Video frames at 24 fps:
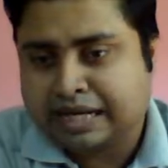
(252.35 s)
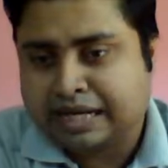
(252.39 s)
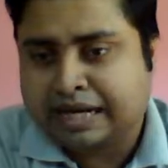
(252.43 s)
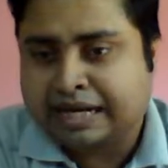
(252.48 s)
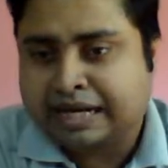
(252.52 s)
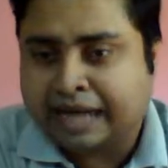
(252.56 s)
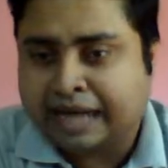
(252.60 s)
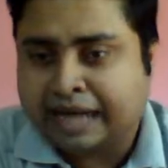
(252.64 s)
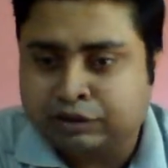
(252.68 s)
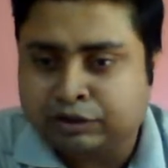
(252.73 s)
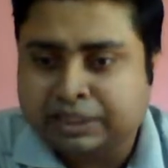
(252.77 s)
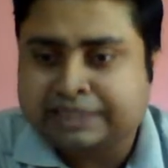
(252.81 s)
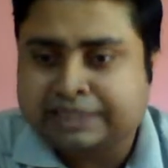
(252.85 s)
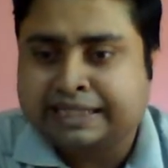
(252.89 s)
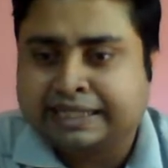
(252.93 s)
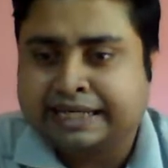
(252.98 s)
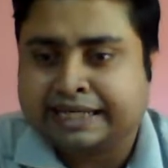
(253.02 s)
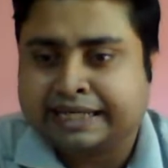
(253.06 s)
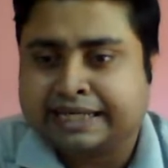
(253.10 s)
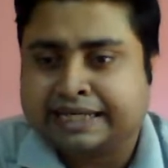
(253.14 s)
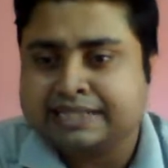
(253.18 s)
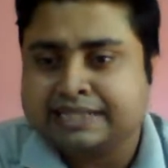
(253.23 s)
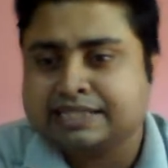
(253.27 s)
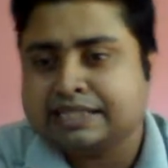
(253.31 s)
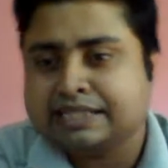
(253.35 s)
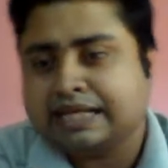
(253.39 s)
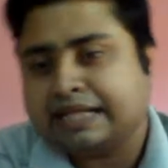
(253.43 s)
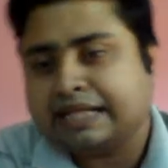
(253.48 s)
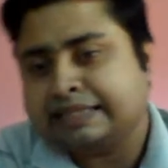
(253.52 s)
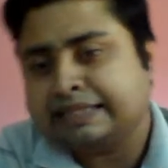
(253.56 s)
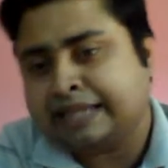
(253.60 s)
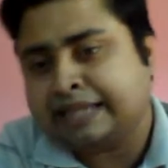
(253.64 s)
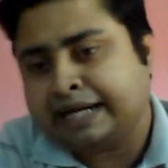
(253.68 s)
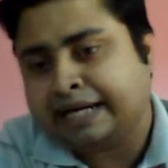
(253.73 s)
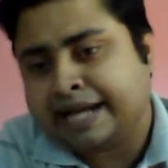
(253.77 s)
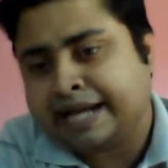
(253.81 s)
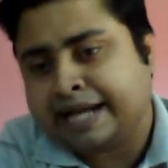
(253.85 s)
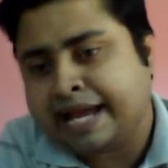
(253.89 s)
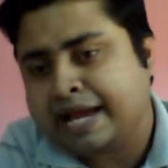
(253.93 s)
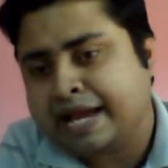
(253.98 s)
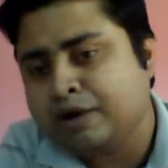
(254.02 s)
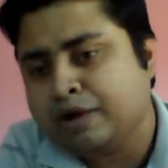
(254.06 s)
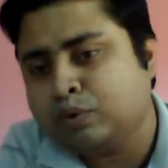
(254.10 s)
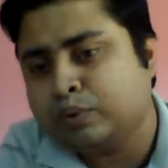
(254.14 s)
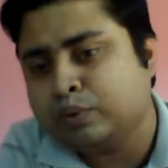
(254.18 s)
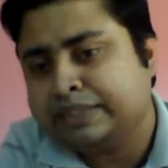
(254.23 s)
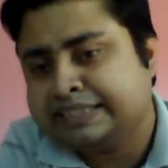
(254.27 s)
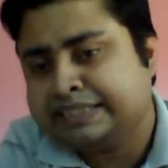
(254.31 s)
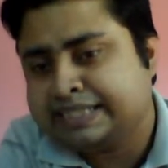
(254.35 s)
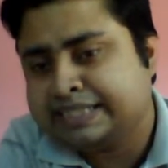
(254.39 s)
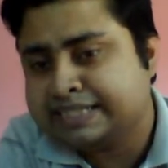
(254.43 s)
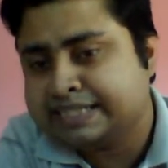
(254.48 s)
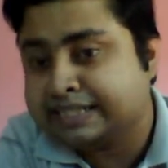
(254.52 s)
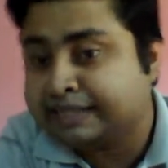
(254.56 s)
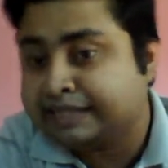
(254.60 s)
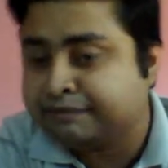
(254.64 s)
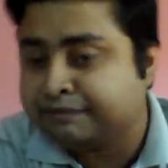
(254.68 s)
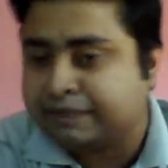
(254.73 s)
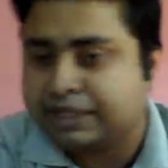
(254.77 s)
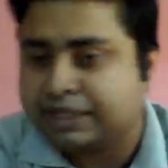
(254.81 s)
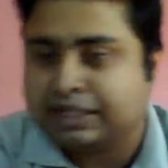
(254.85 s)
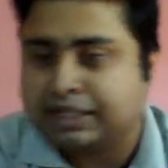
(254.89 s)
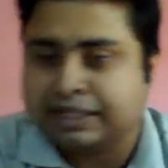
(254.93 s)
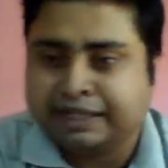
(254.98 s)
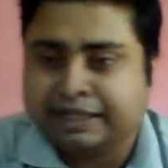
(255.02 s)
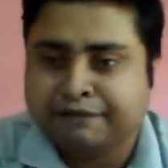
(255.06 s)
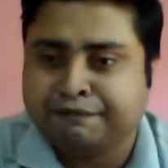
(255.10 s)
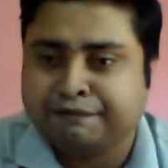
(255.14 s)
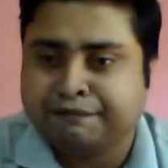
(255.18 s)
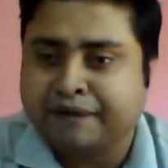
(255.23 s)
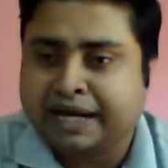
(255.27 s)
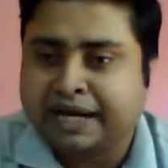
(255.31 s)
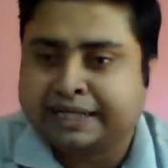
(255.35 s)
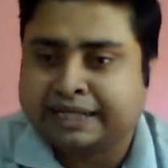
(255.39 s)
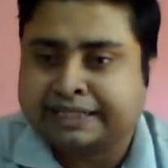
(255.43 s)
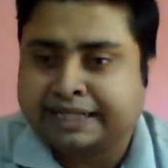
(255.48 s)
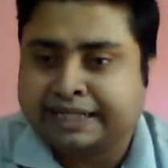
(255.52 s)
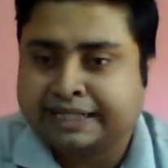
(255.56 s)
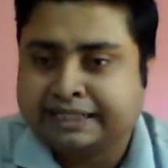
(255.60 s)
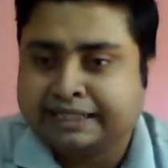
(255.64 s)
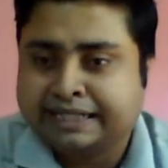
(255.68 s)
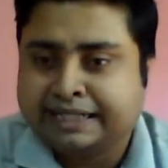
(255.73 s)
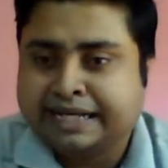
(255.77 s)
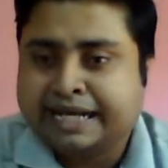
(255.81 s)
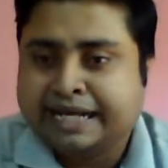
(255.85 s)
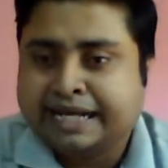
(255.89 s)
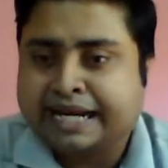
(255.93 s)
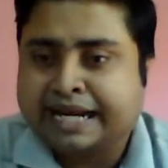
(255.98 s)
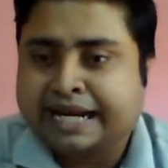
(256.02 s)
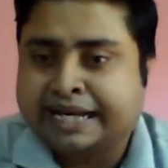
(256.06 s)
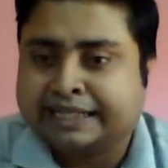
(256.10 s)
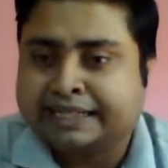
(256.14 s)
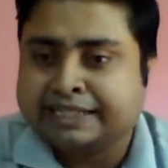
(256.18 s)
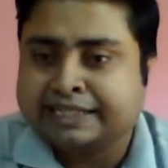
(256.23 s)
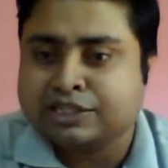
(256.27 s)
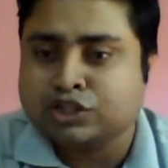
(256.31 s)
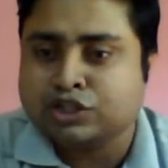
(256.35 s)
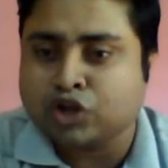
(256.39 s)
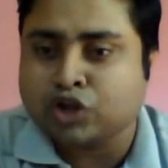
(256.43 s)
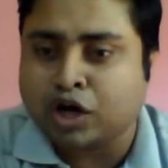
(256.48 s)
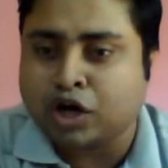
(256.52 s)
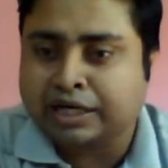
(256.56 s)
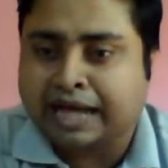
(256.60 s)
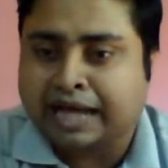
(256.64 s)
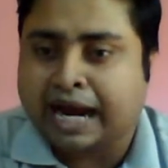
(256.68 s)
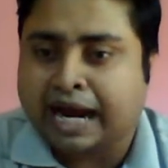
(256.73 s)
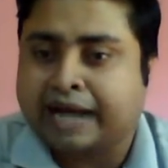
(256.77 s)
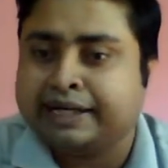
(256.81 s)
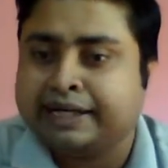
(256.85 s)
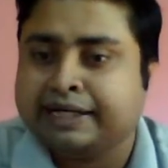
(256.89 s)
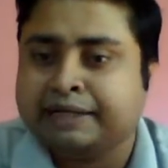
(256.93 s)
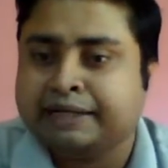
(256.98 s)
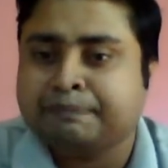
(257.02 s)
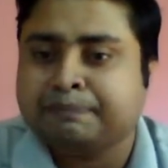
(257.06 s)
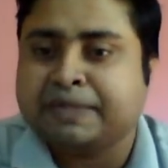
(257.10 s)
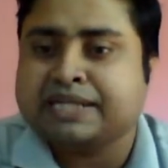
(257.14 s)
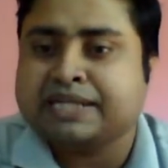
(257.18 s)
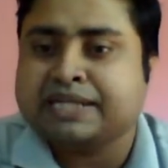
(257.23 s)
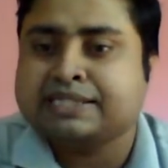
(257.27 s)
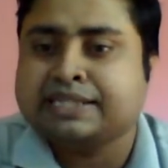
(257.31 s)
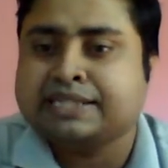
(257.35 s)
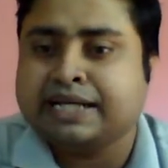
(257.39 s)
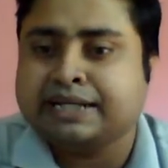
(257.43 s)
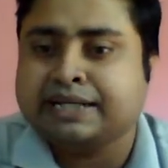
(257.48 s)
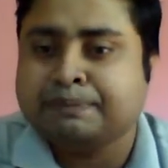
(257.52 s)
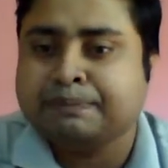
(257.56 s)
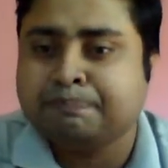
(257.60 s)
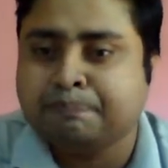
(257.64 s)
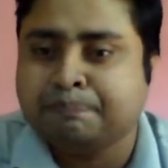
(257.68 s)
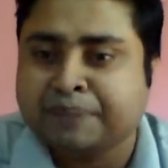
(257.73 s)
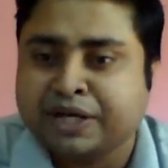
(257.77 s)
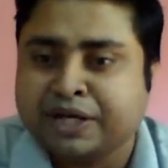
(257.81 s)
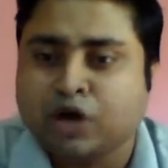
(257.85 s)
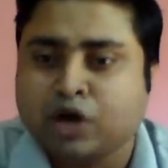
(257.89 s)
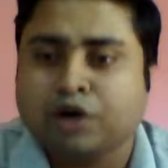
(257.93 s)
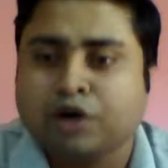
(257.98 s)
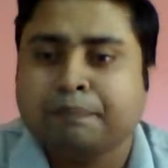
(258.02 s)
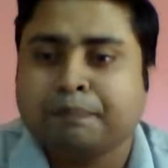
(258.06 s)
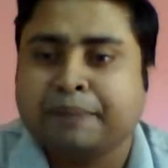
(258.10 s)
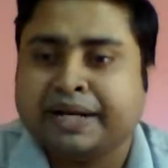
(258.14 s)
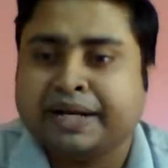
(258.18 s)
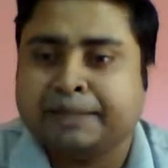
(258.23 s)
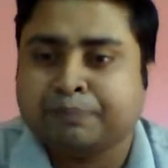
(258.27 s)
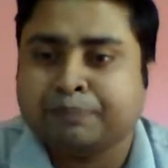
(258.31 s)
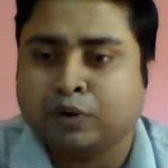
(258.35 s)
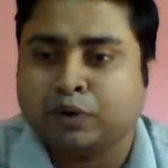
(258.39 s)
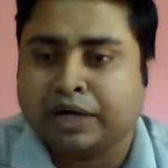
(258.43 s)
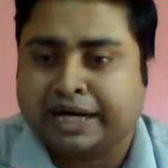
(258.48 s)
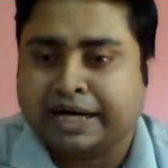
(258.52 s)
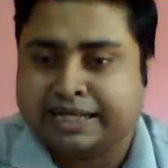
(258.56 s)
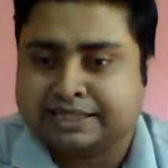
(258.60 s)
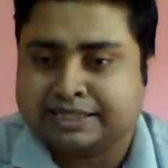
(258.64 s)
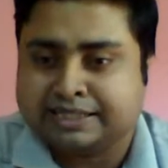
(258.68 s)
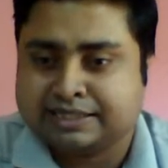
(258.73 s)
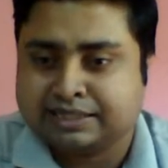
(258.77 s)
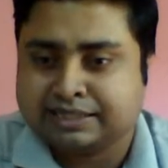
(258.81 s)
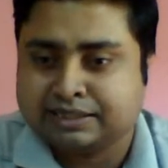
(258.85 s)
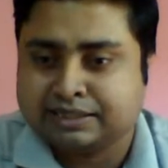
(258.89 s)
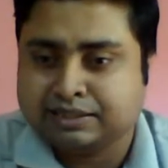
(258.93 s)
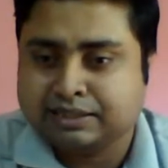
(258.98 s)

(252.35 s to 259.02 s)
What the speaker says: Now the thing is, the ray which is refracted, it is not 100% pure plane polarized.